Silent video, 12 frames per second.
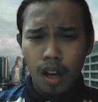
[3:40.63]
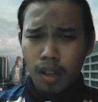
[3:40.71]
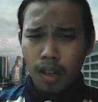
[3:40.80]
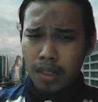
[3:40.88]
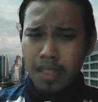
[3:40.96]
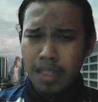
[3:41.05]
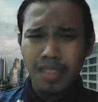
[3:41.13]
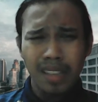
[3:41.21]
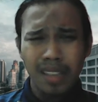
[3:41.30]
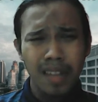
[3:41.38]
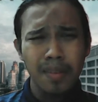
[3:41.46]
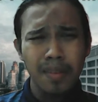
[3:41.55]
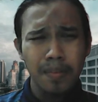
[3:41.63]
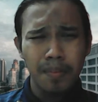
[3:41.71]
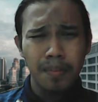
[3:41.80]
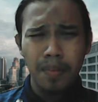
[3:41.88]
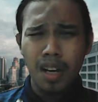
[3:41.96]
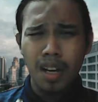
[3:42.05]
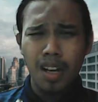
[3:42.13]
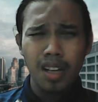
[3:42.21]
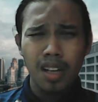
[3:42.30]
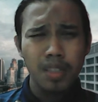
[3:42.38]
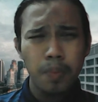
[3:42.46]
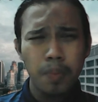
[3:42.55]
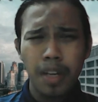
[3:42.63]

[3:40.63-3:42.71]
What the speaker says: it can spread the